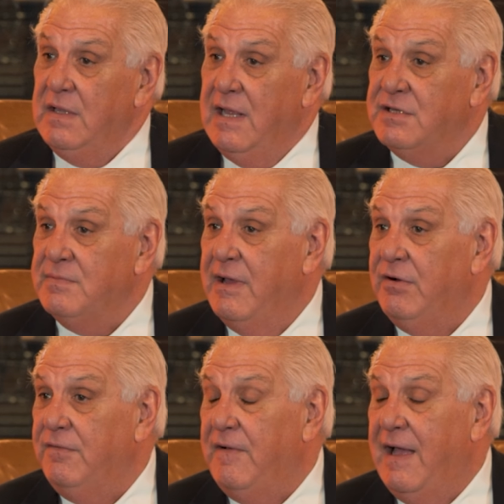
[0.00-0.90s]
As a
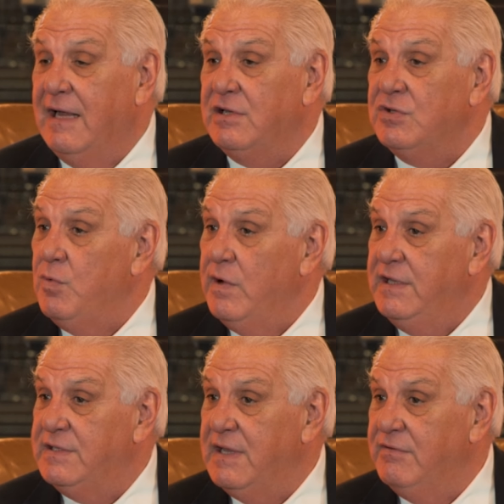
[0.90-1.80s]
matter of fact, in
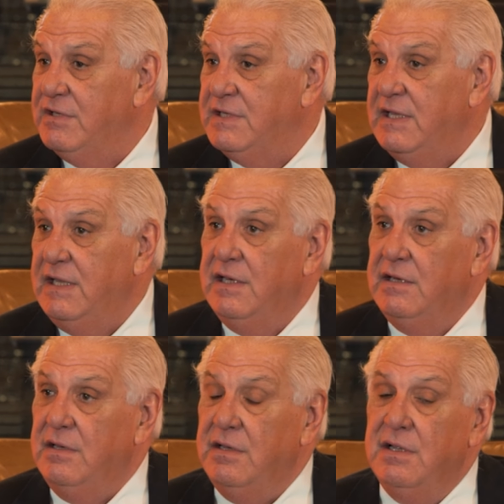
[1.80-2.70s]

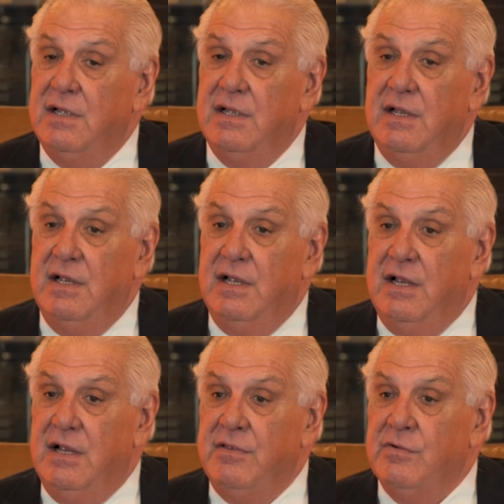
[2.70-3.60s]
2017,
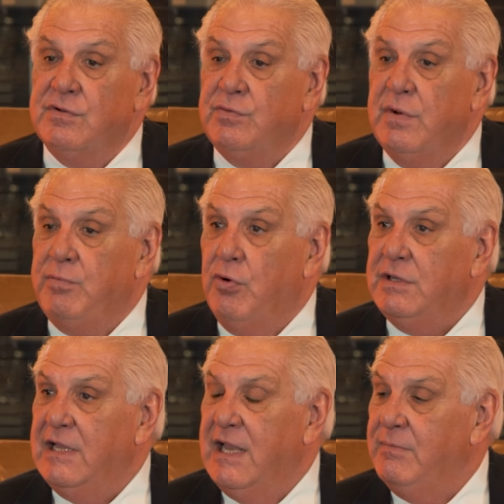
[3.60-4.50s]
there was a
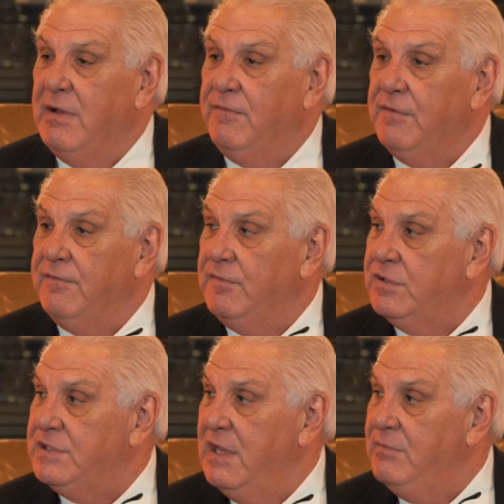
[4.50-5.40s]
report that came out for the
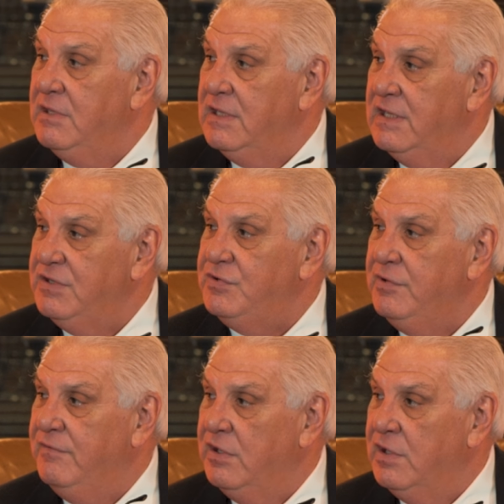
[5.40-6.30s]
first time in the
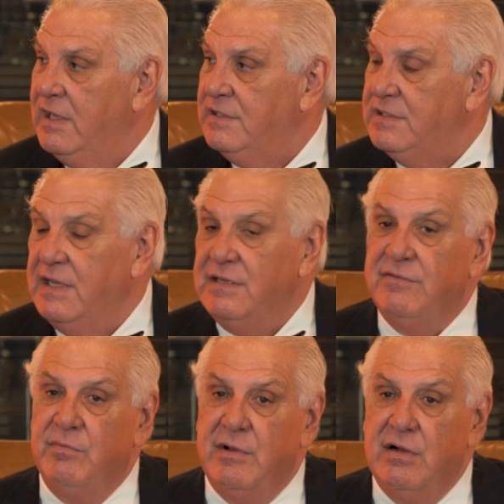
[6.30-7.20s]
history of the United States
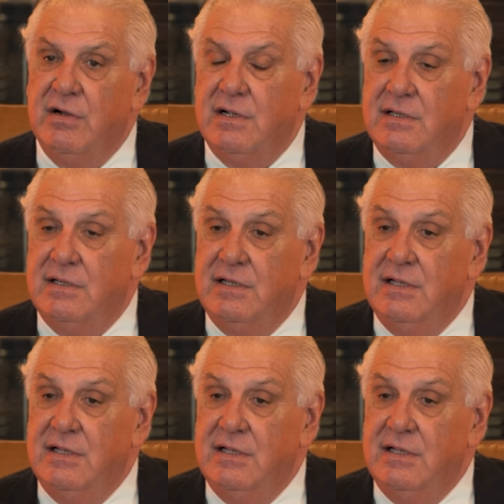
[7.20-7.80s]
of America,